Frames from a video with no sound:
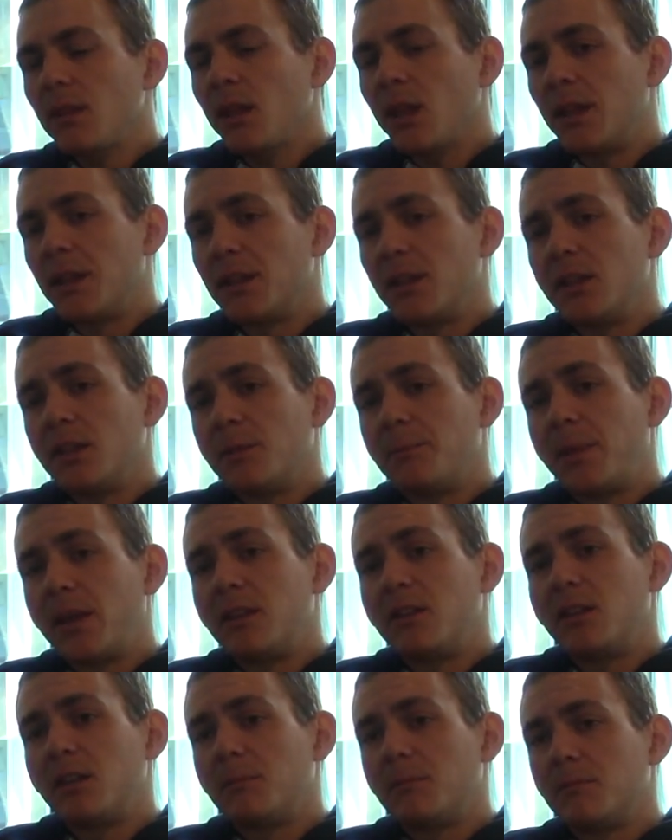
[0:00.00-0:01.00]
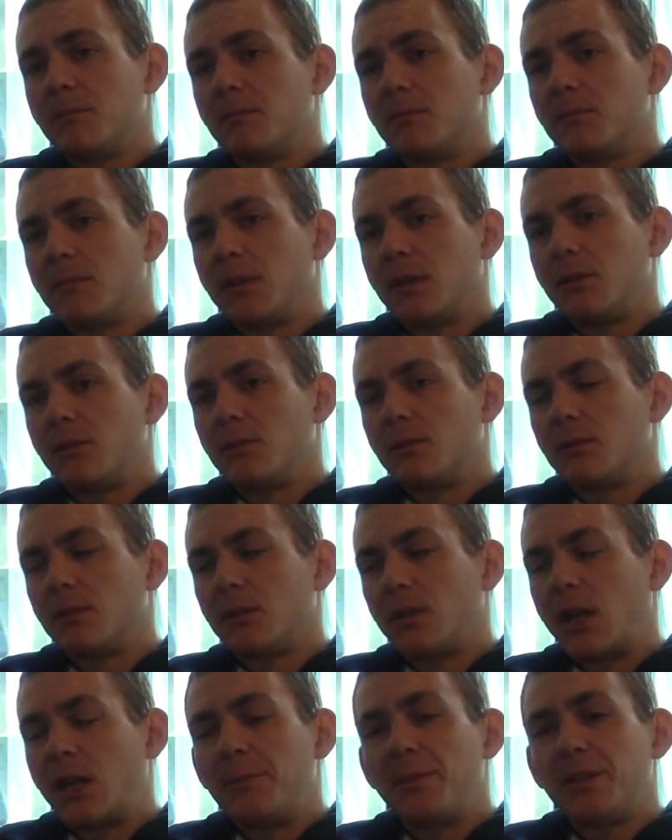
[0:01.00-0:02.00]
and then appending
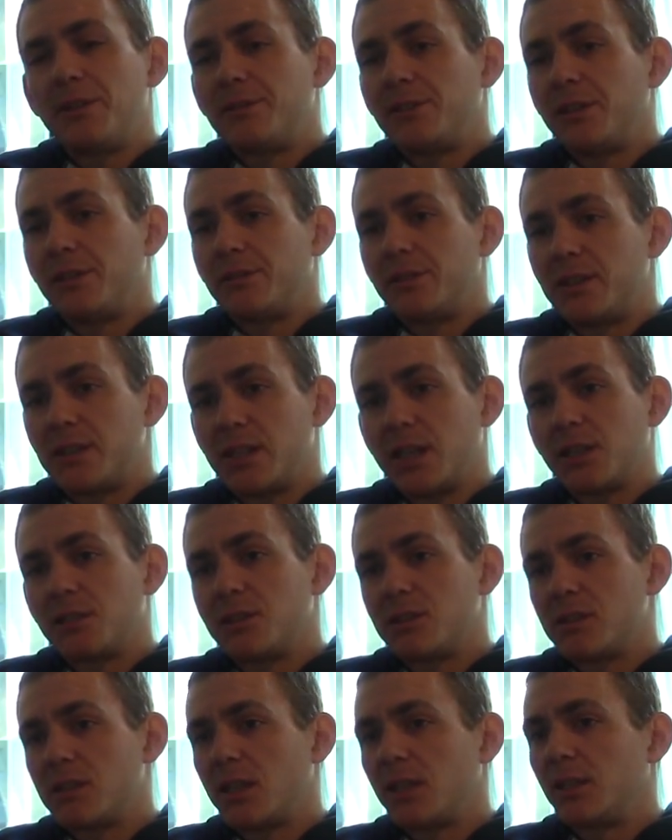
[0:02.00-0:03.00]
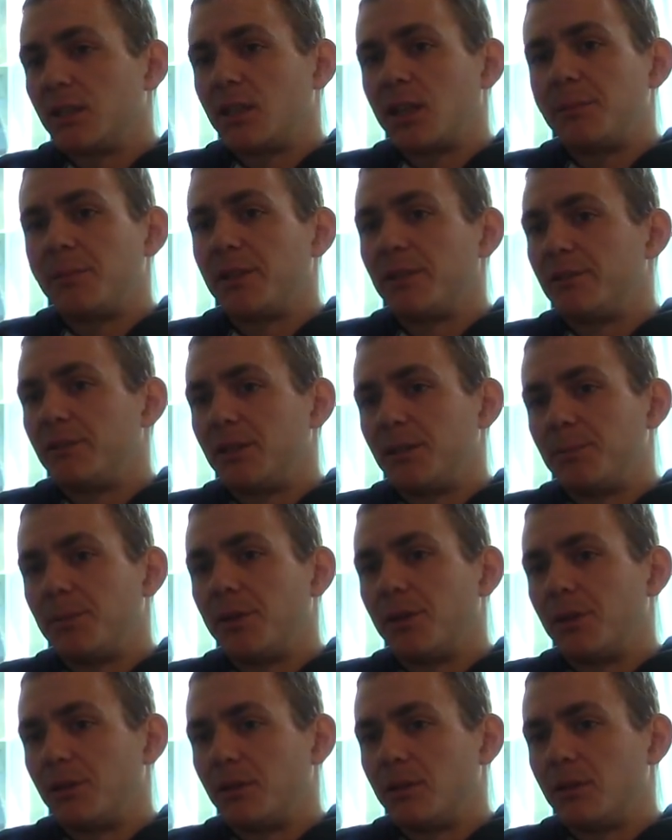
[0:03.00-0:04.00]
arbitrary transactions at an arbitrary
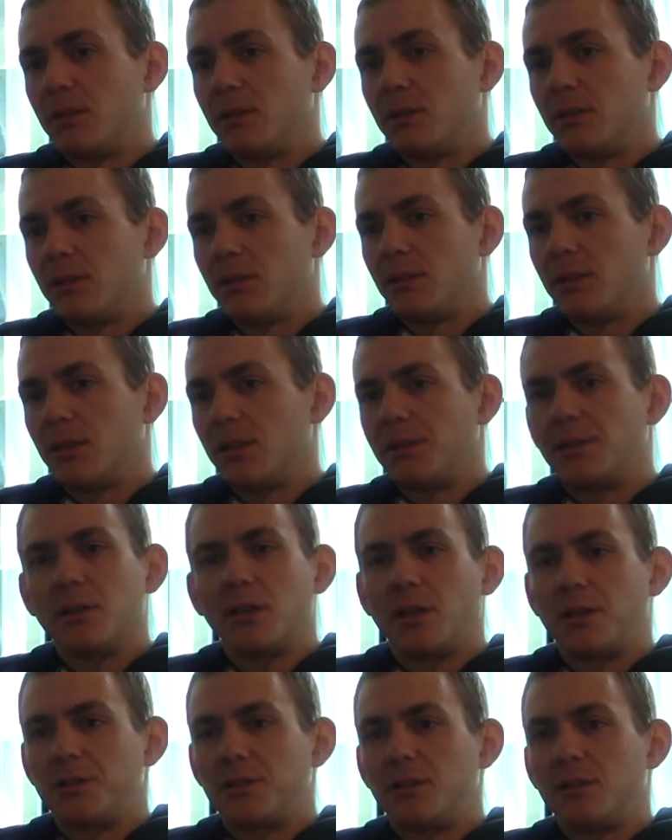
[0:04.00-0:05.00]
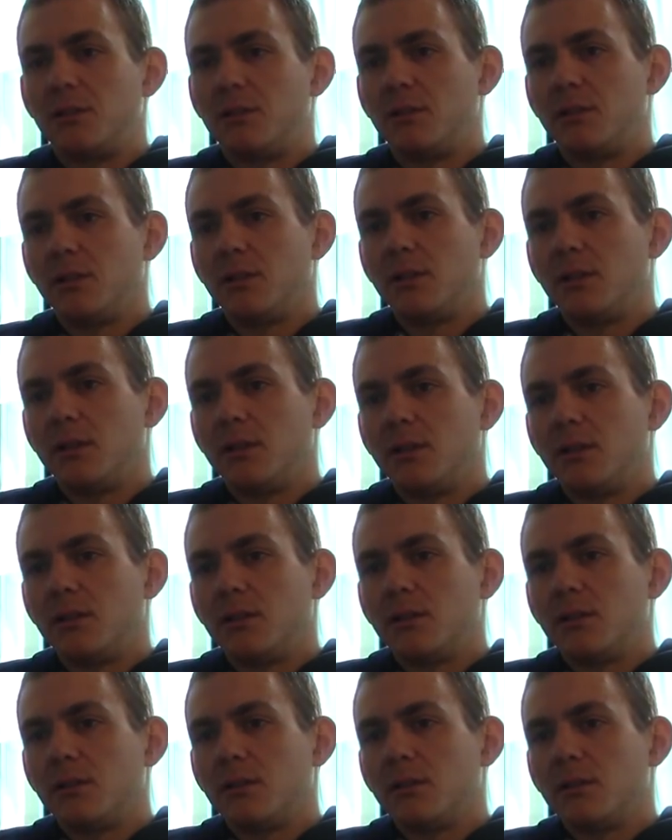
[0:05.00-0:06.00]
point in the ledger.
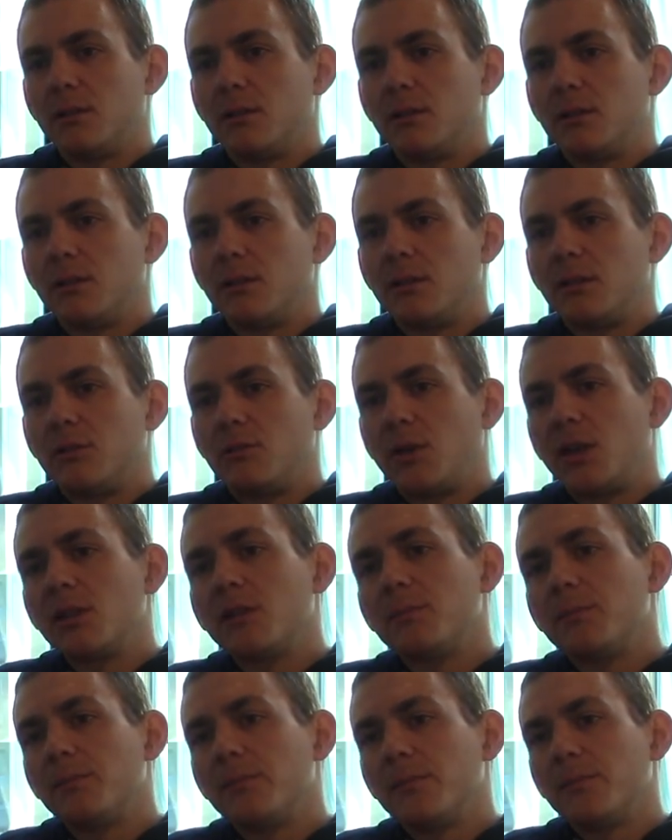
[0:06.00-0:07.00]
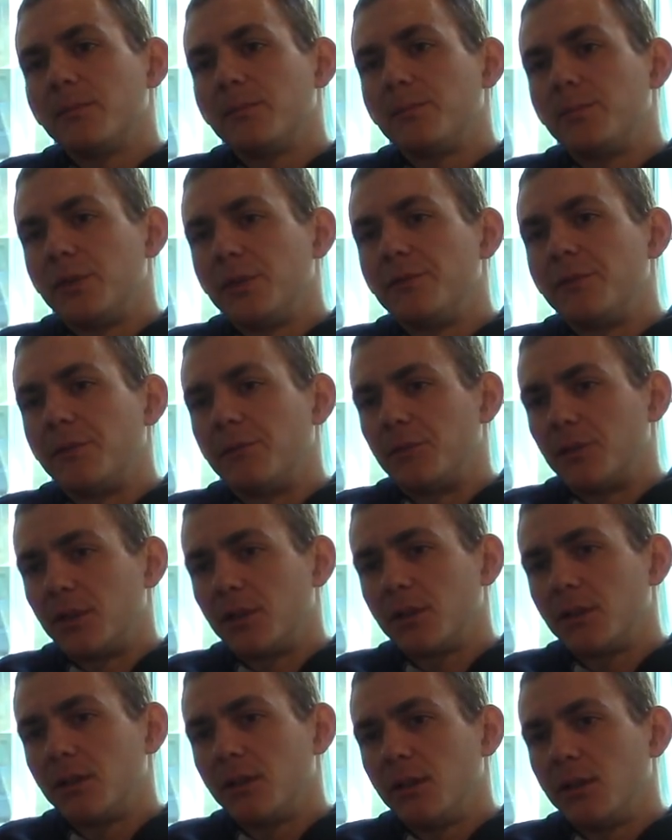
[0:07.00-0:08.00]
One proof of
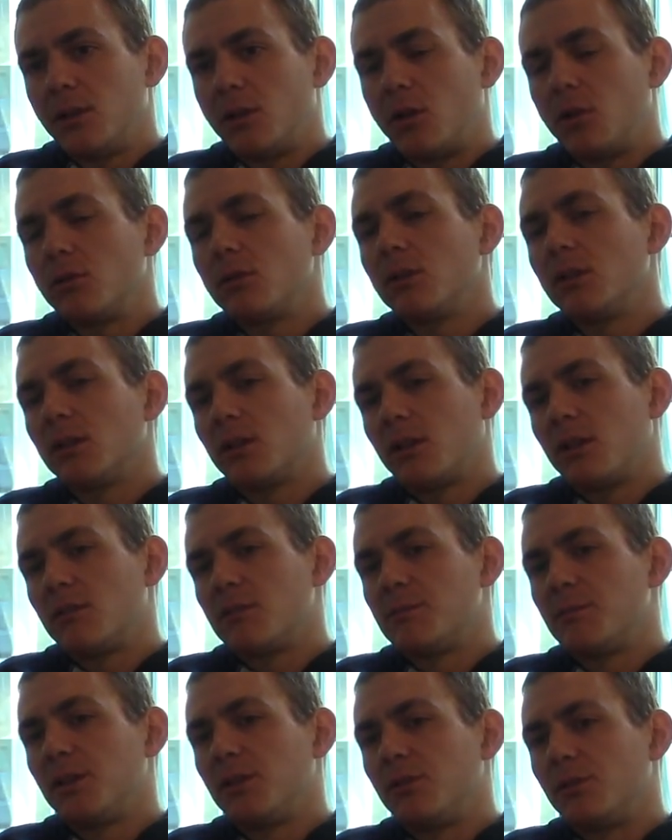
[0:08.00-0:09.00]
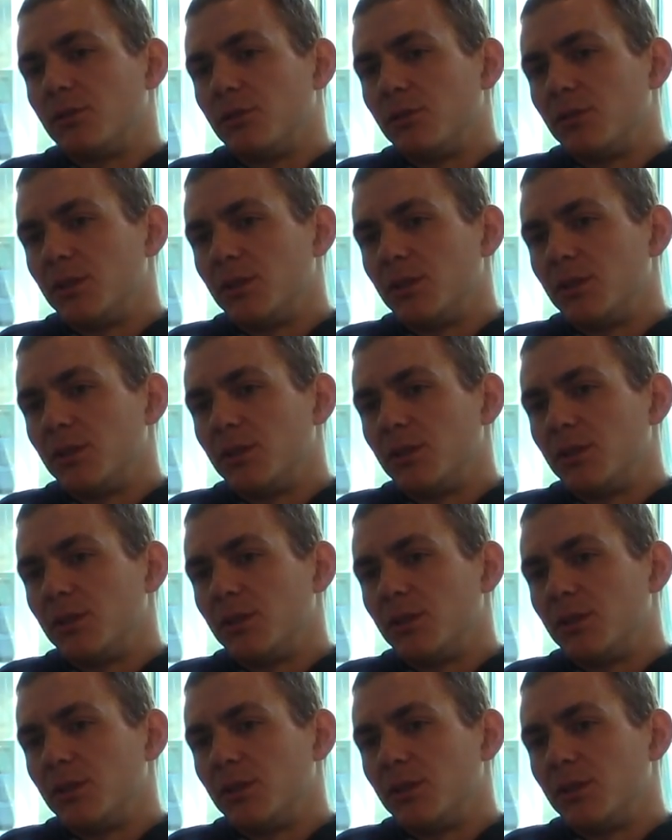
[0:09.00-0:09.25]
work only allows me to do